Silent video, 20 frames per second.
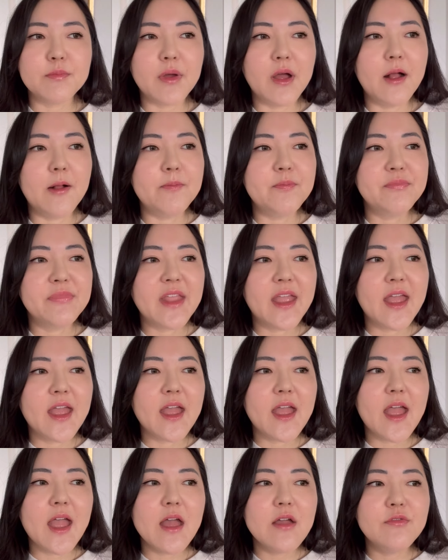but
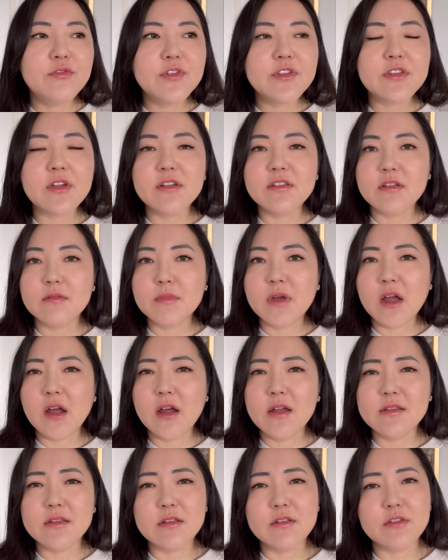emphasizing my
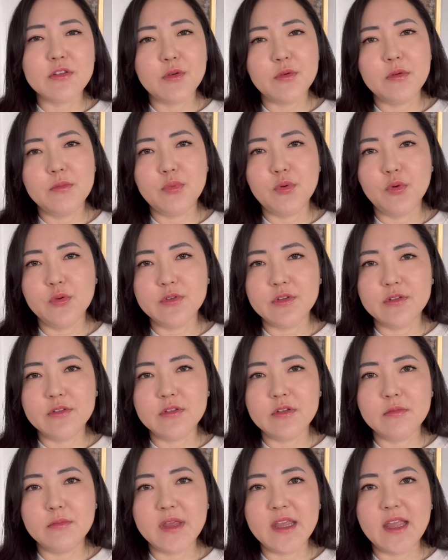eyes is so important
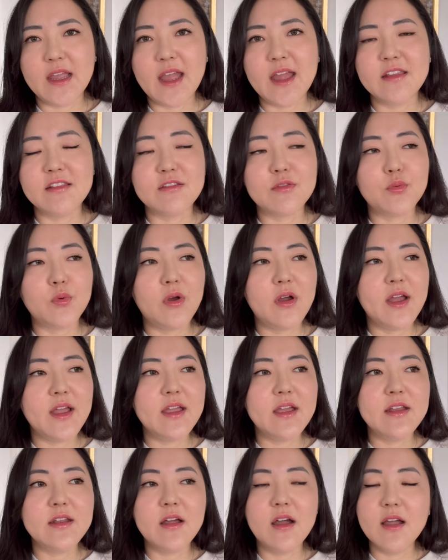to me, hence why
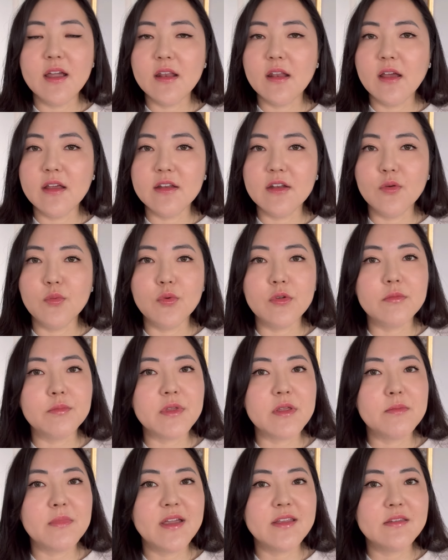an eyeliner would
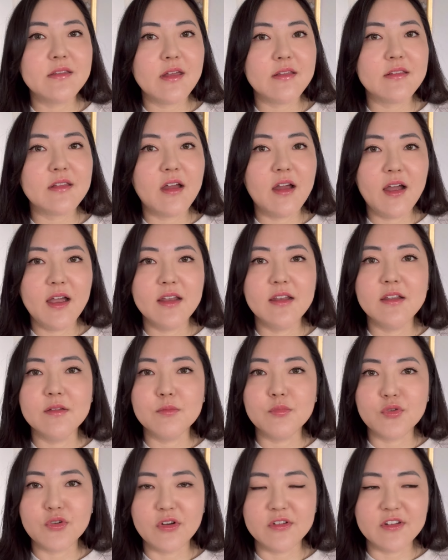be my desert
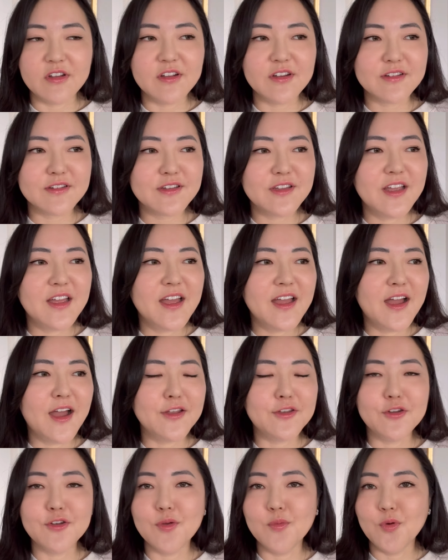island product. I
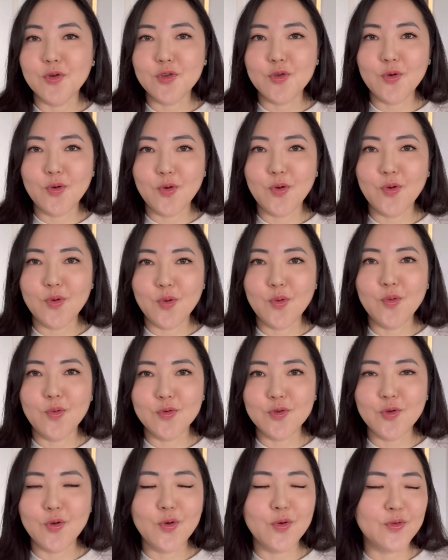don't know what
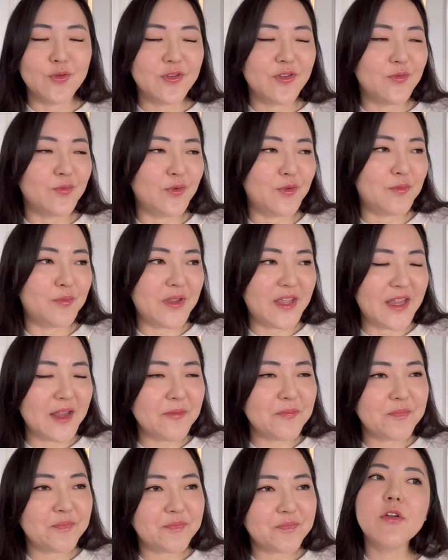yours would
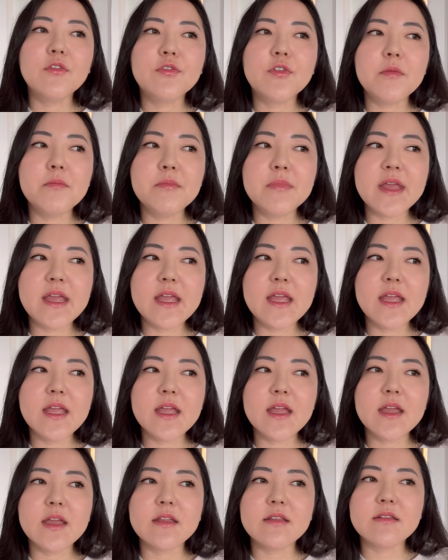be. For me,
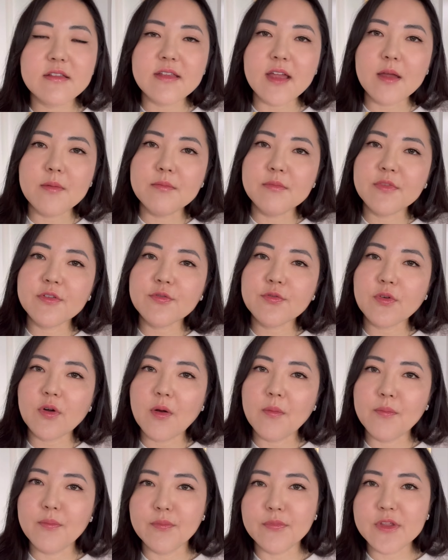it stems
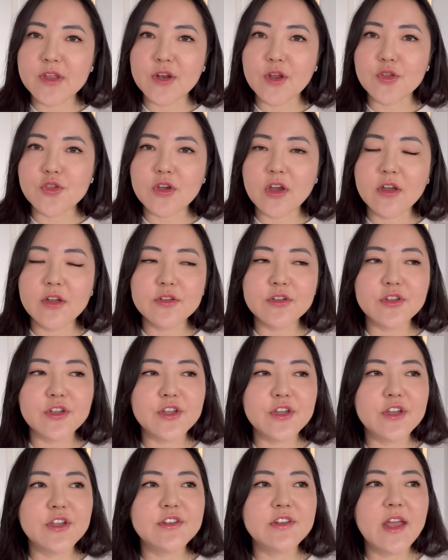from, you know,
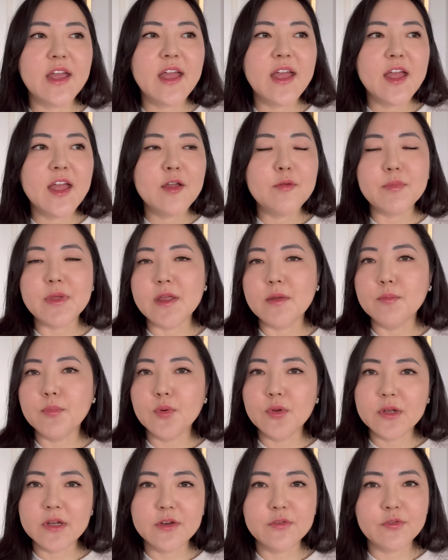childhood, being
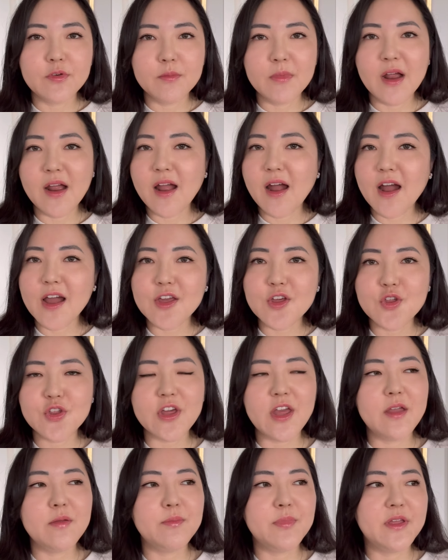bullied for my eye
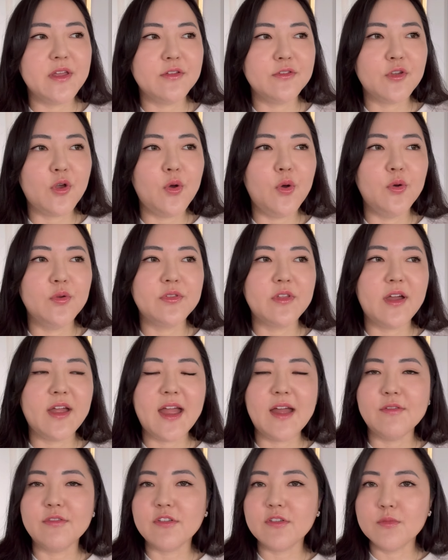shape, being told that I
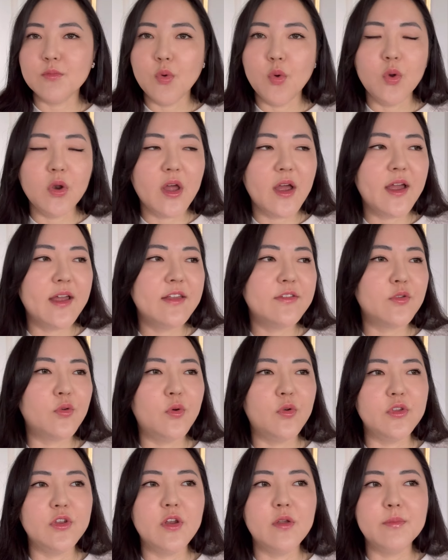have small eyes,
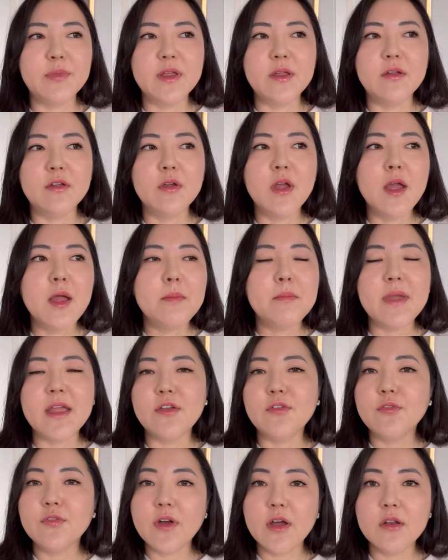or, you know, being made
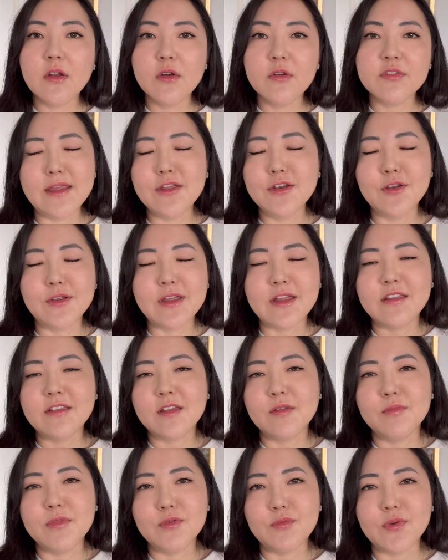fun of. You know, kids
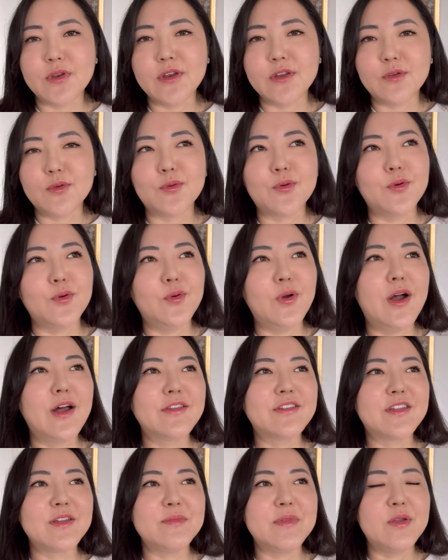can be really cruel,
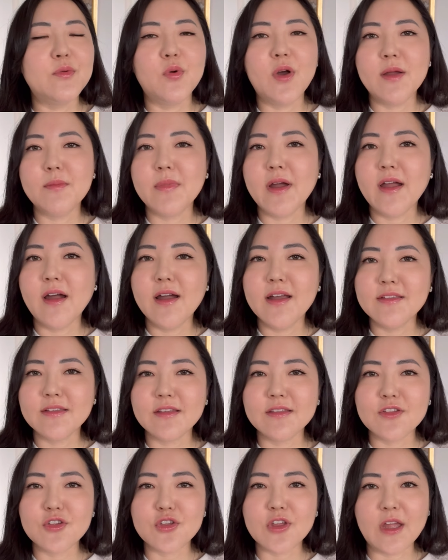asking me why my eyes are
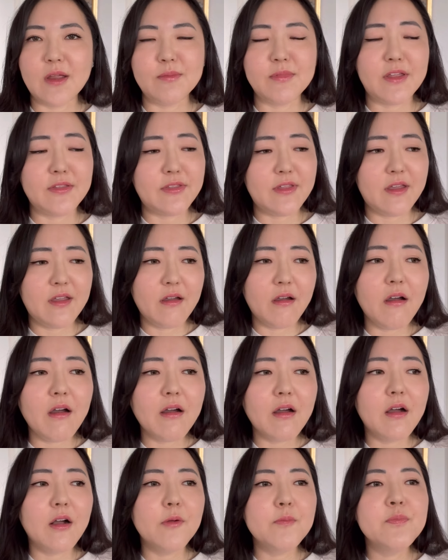the shape that they
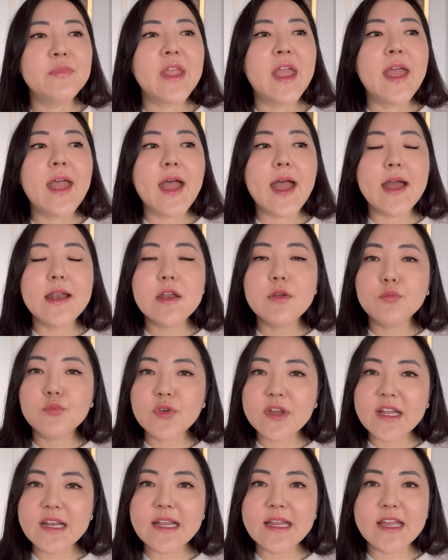are. And it
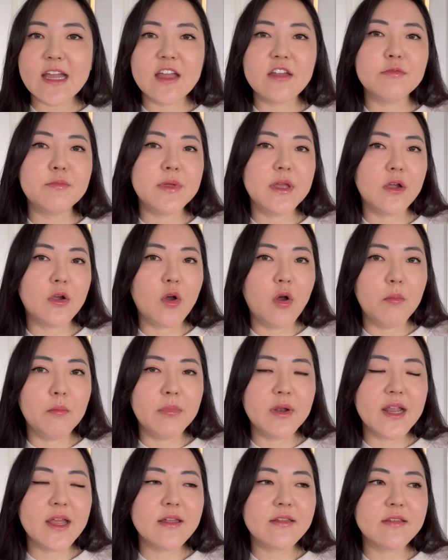really gave me a
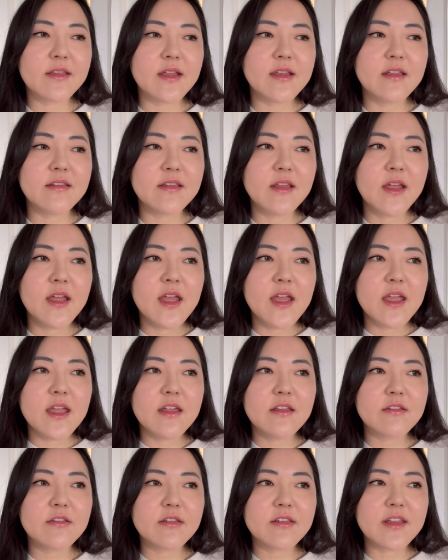complex. And
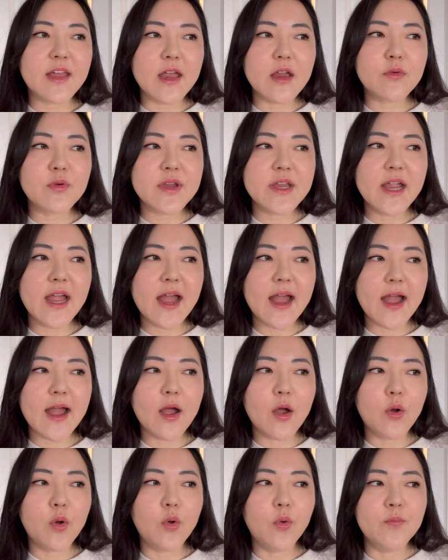it's scary
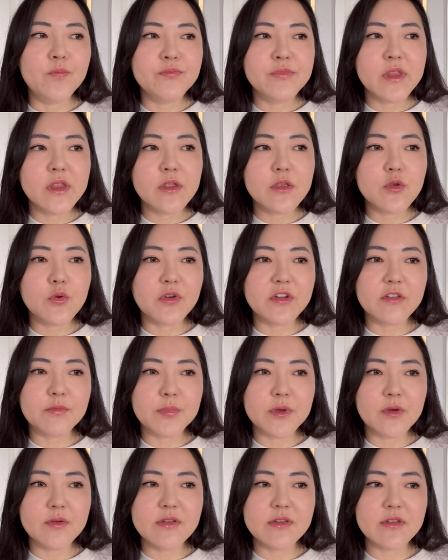how your
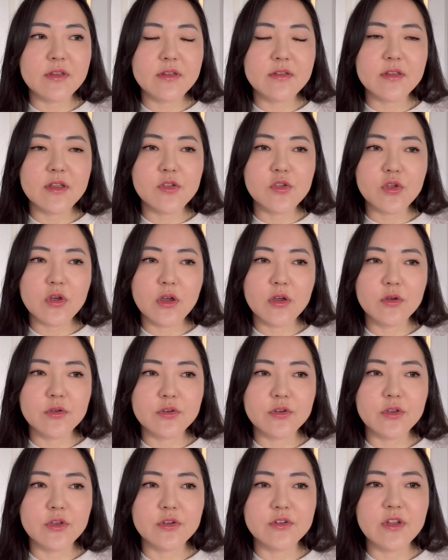experiences in
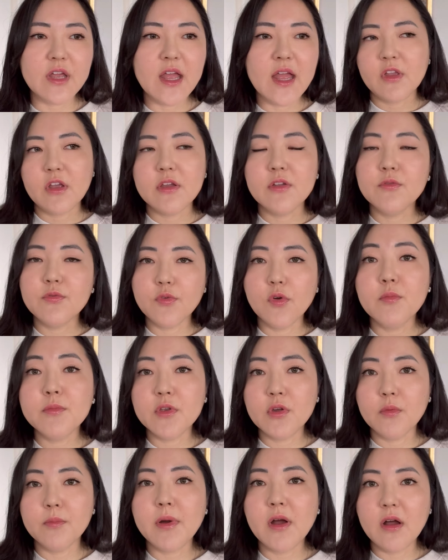childhood can form
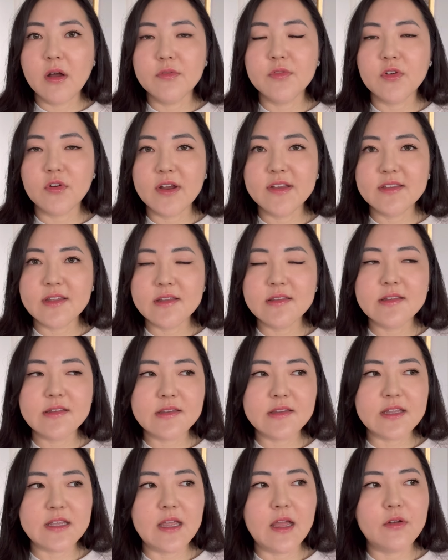your part of your
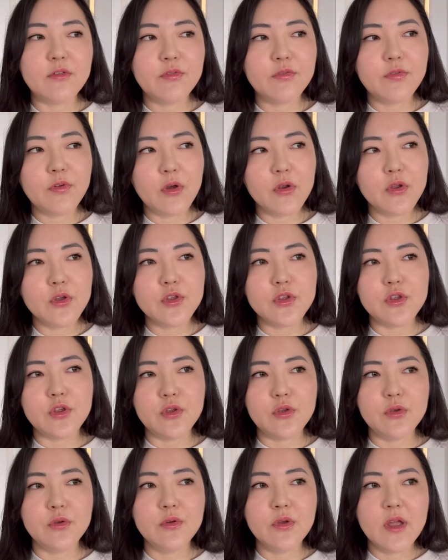identity and follow
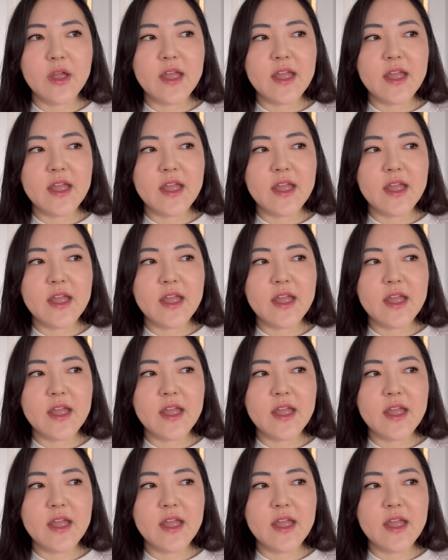you